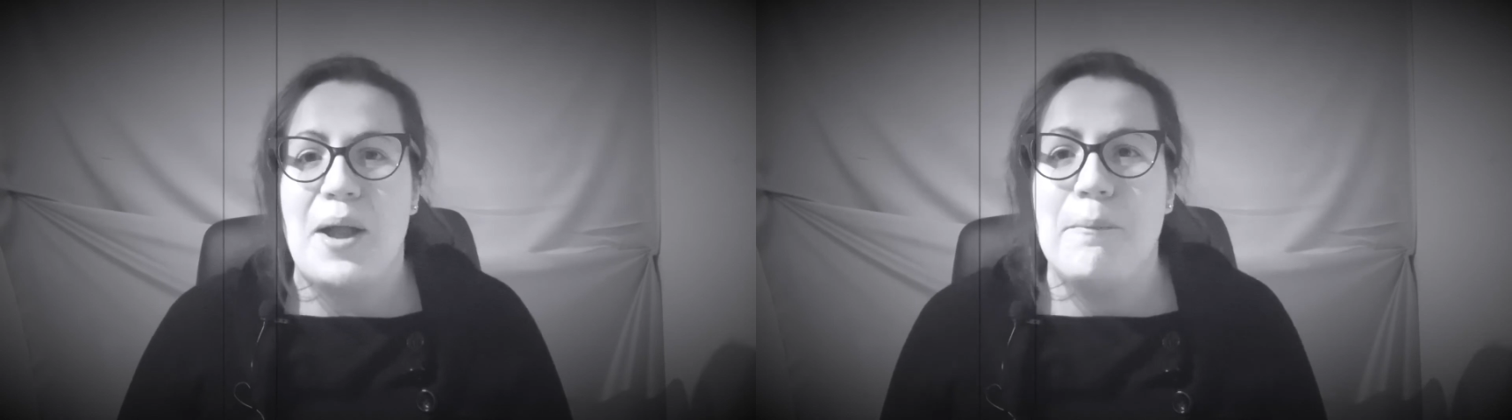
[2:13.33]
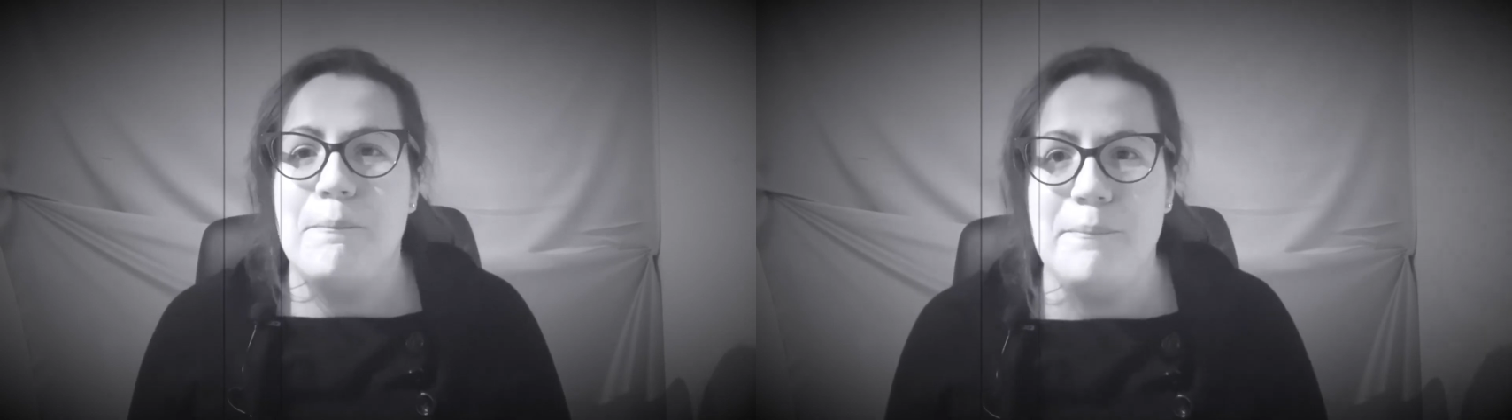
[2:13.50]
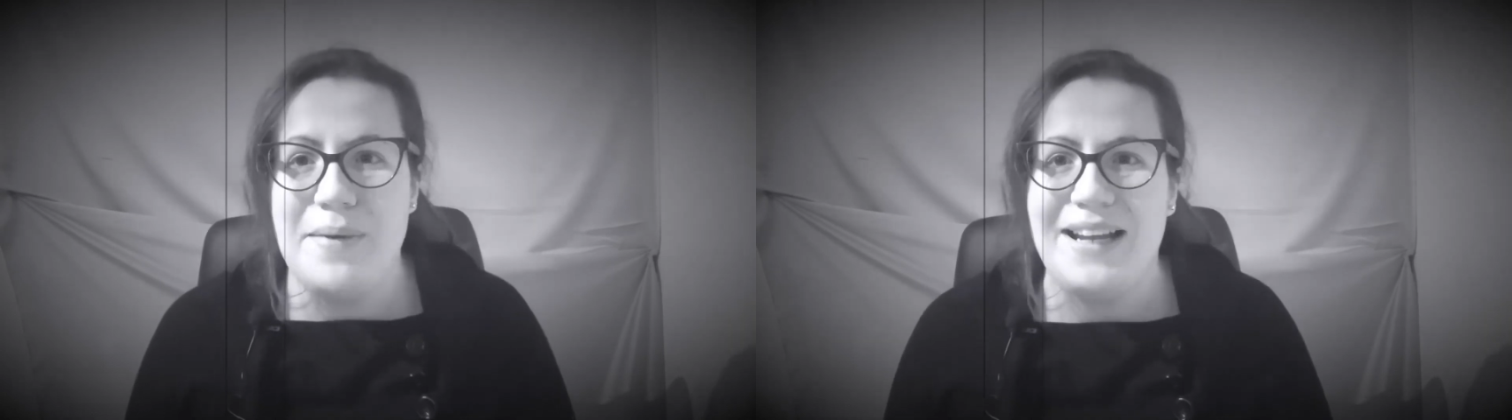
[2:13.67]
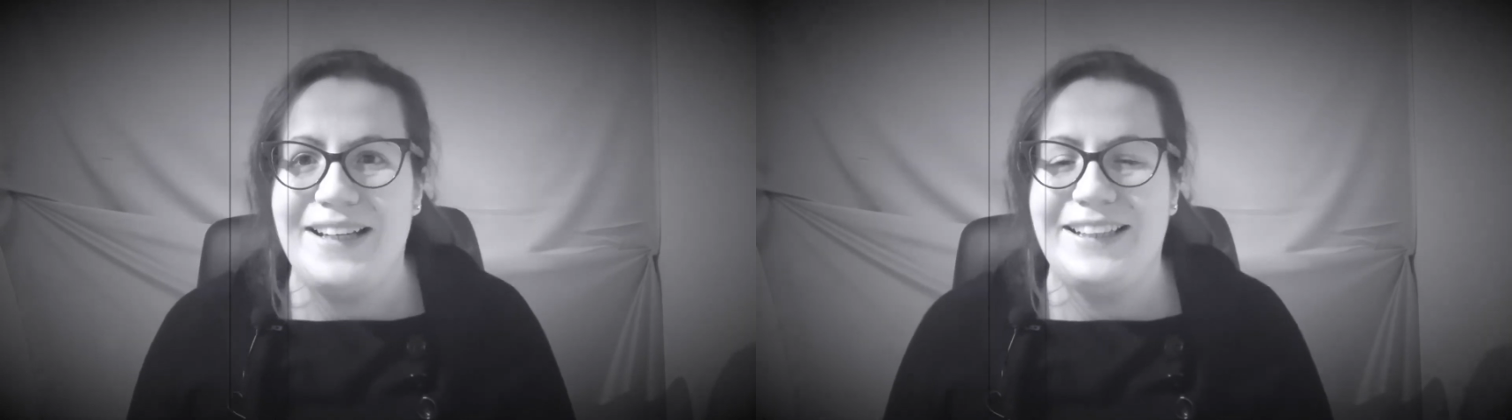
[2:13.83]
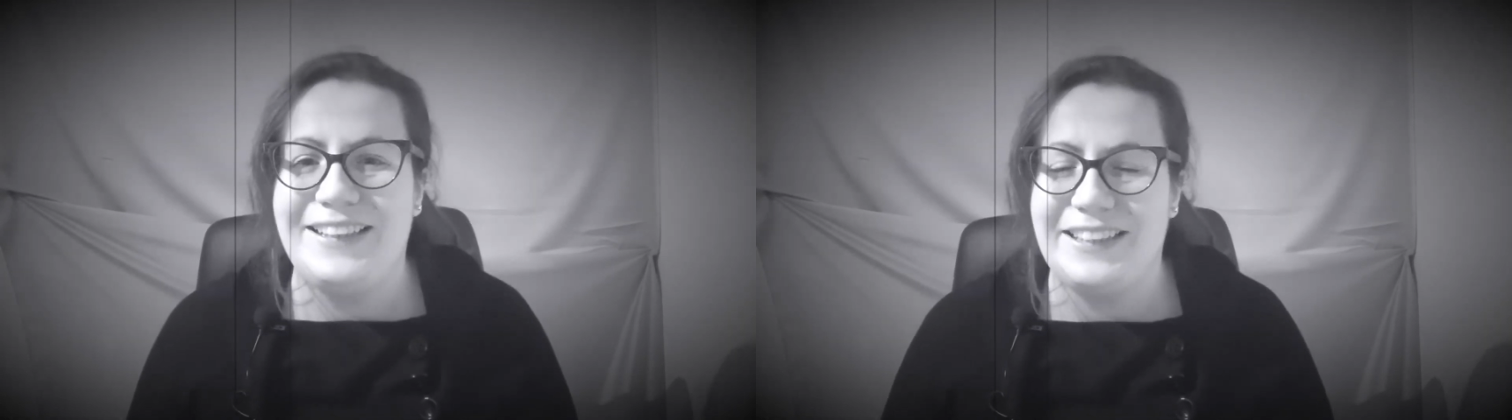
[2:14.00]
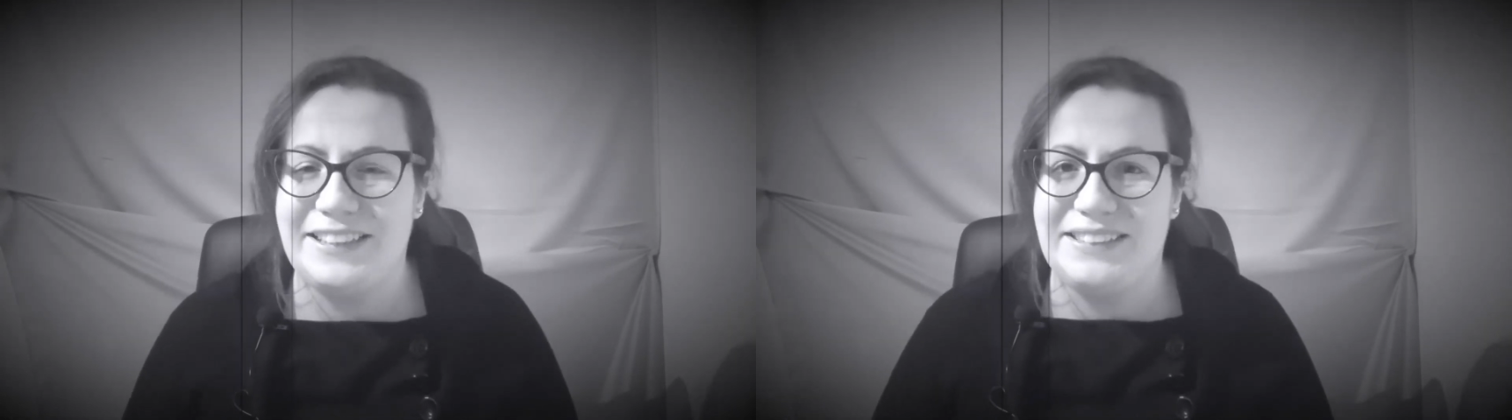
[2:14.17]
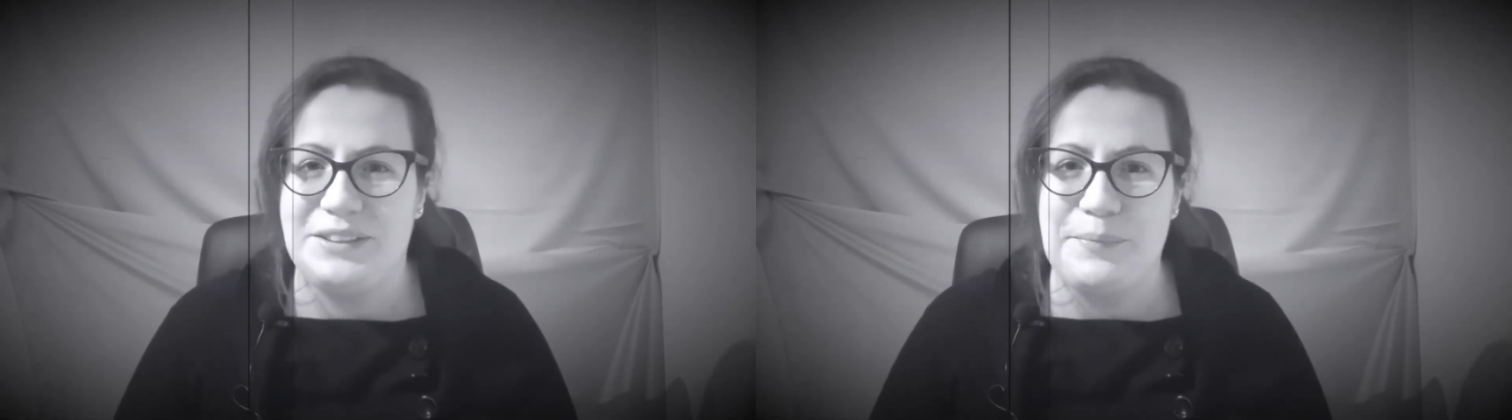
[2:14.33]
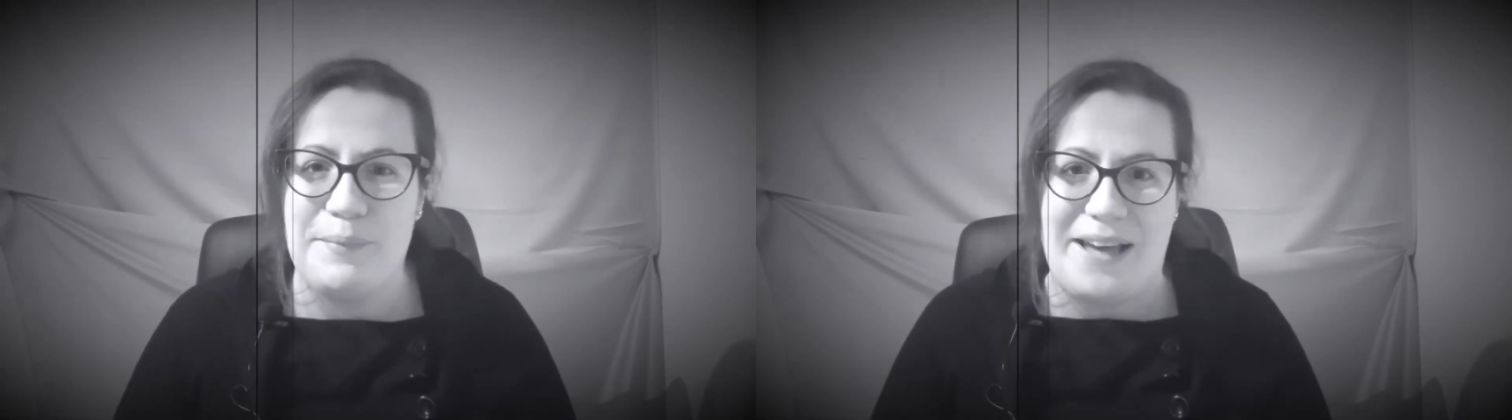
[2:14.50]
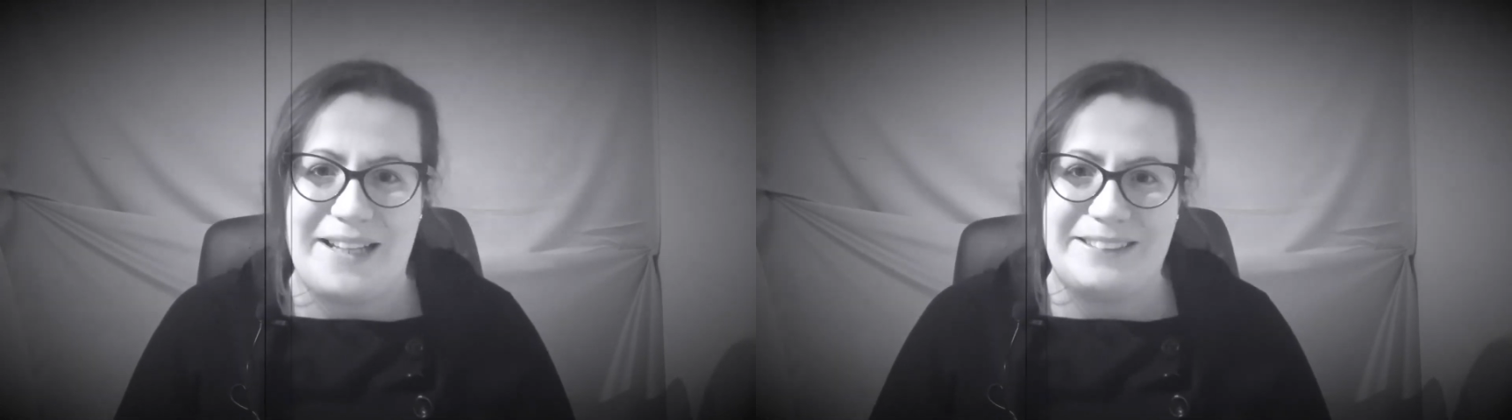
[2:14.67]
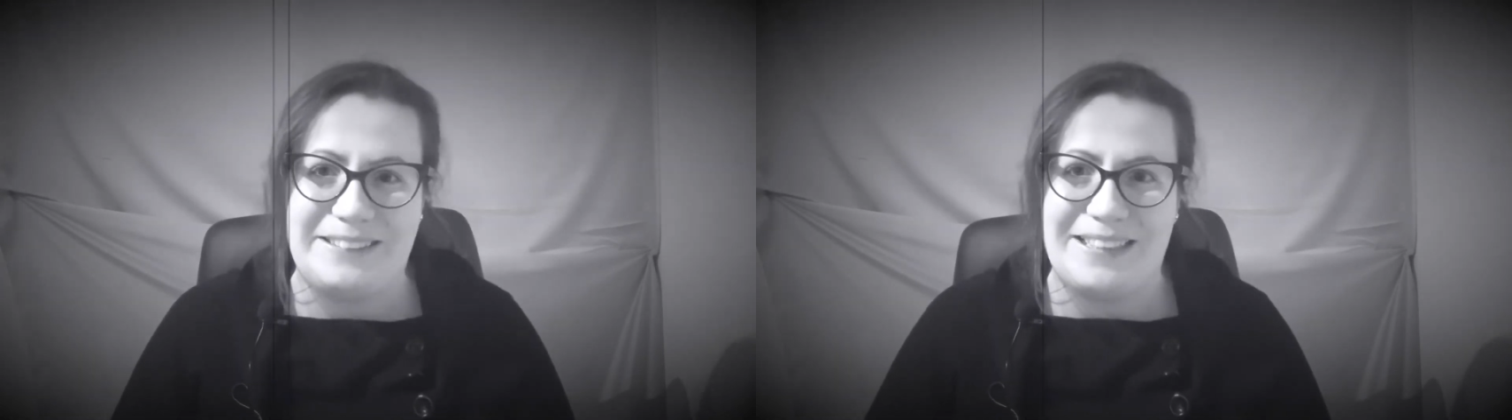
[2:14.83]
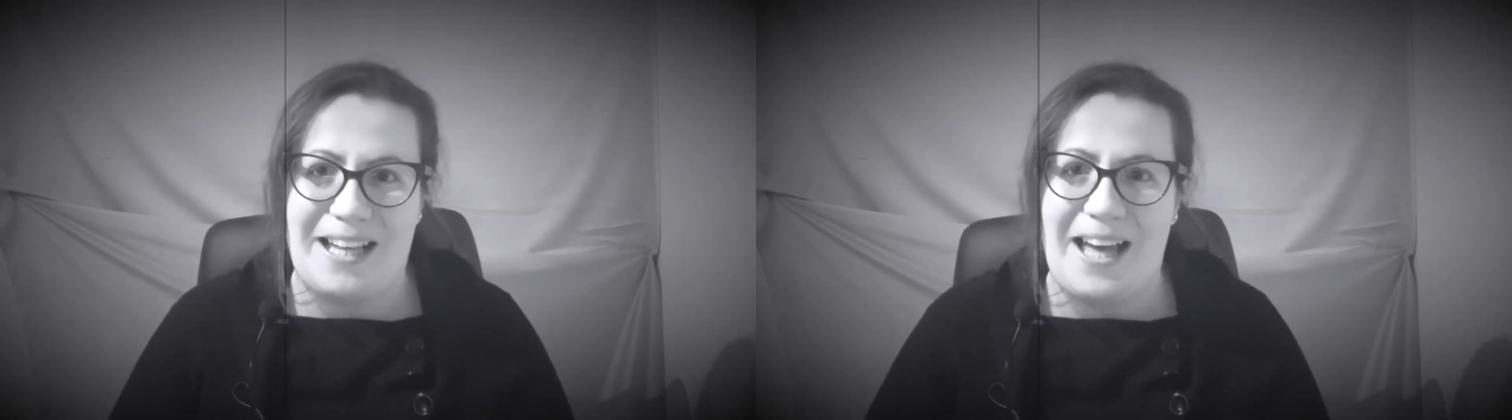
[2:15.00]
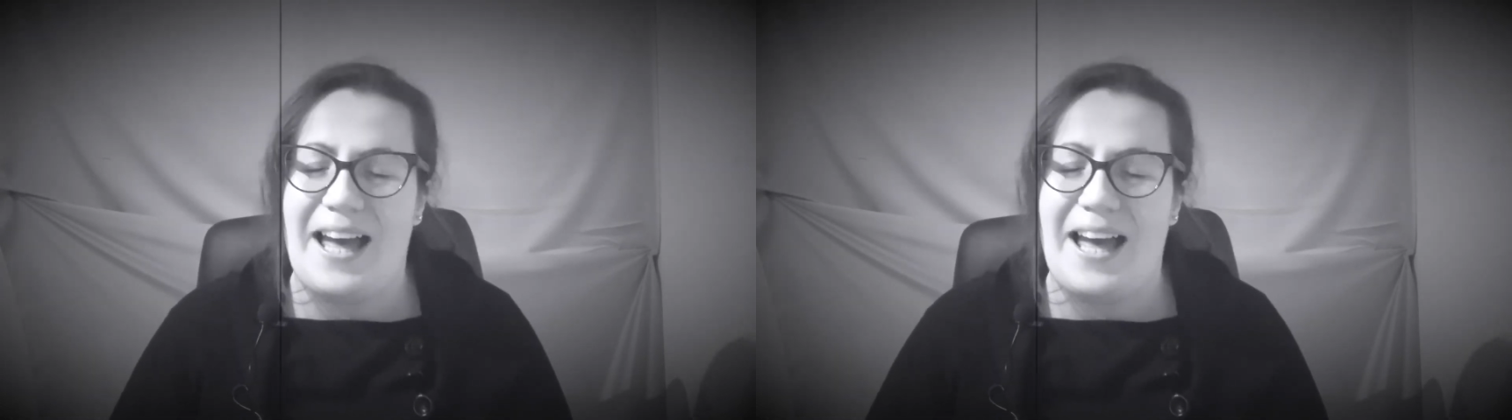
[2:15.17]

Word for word: Merry Christmas